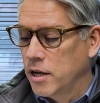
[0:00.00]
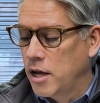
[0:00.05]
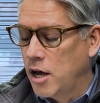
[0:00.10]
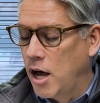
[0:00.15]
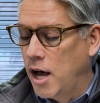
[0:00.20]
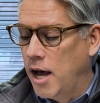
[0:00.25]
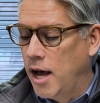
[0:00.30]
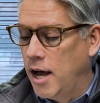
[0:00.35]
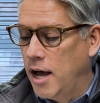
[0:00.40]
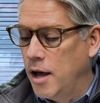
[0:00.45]

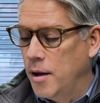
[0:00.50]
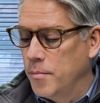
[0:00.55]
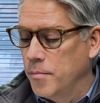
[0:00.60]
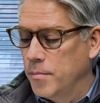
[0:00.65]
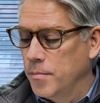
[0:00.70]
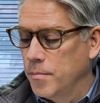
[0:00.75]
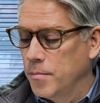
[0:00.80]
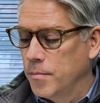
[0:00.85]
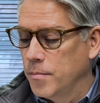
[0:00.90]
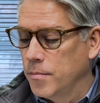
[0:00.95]

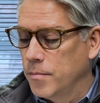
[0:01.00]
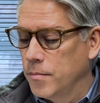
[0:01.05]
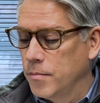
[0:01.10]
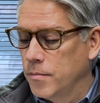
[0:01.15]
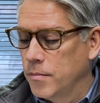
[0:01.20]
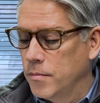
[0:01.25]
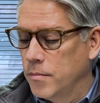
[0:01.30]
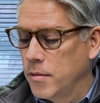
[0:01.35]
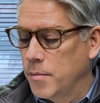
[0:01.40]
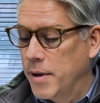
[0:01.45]

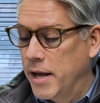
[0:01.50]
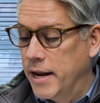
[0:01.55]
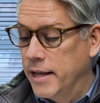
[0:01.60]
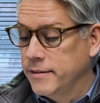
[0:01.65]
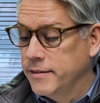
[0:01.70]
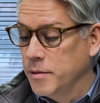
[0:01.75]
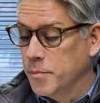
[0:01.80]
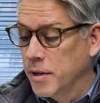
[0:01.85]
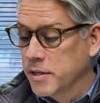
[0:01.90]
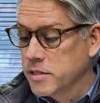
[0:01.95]
about
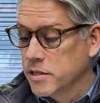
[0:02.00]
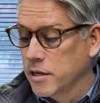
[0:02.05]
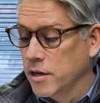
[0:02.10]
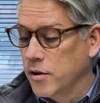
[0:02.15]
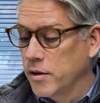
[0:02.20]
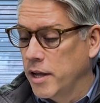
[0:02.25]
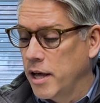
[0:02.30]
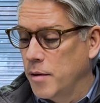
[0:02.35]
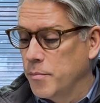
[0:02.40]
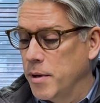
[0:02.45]
18 months ago
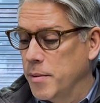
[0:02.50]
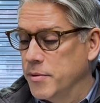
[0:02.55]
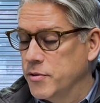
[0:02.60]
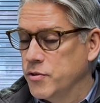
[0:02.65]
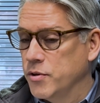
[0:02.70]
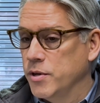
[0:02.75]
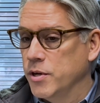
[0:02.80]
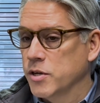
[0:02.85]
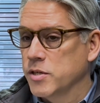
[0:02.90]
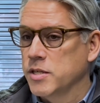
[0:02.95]
now, maybe
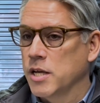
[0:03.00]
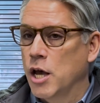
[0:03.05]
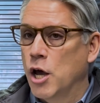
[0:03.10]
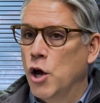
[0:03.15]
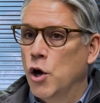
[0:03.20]
2 years,